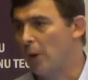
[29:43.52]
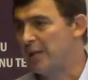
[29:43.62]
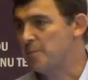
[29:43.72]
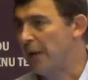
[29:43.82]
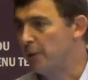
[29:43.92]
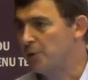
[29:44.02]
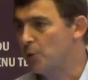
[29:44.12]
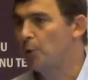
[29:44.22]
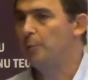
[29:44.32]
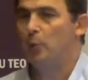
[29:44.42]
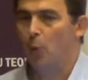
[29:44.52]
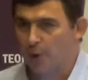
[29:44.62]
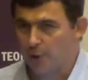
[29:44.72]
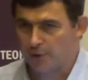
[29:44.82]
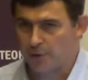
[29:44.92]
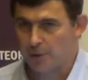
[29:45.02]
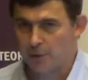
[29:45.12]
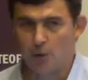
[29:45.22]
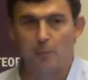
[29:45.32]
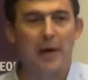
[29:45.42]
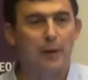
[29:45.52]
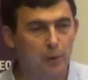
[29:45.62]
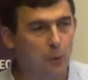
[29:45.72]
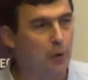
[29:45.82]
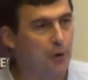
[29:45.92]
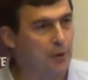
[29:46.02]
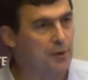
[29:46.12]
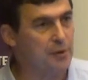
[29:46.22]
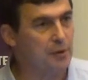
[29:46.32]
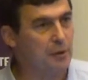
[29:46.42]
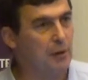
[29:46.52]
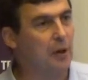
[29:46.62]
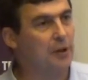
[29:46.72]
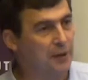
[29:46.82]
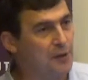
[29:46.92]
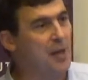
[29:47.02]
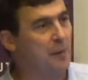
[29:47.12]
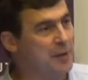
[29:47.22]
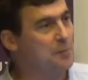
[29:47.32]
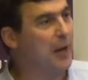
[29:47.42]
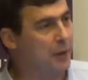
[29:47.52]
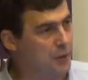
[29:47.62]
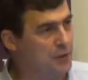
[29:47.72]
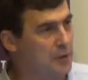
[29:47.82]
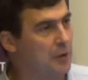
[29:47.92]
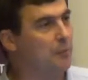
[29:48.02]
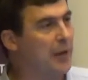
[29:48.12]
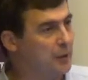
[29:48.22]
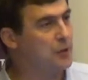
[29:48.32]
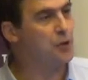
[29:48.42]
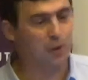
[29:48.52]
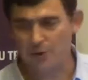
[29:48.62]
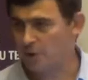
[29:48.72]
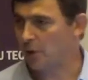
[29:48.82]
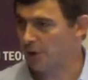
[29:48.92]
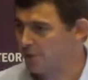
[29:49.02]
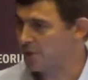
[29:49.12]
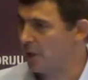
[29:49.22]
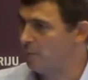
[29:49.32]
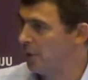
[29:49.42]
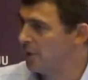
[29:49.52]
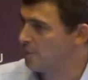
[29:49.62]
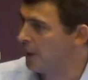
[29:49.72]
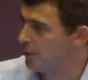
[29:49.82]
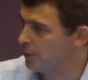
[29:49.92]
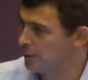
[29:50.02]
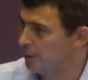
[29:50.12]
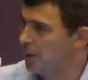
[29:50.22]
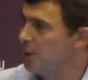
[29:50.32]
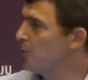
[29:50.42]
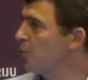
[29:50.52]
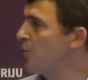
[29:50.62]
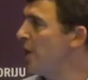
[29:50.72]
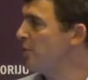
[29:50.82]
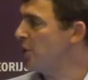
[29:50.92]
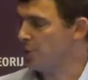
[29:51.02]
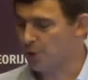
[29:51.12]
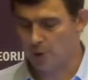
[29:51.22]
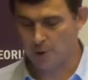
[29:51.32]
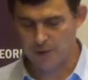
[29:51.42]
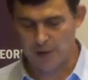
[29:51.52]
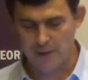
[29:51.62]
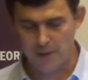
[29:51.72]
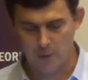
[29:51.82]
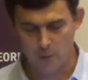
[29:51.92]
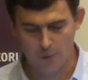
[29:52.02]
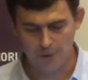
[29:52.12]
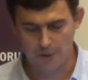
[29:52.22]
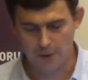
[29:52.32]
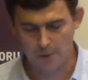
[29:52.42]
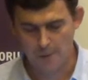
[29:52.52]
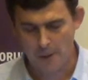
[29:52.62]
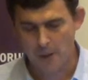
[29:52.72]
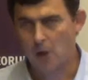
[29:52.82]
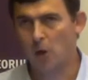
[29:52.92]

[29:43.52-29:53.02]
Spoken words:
or as migrants who could be workers. So migrant workers are not the same as migrants, and migrant students are not the same as migrant. So changing the terms, I think, was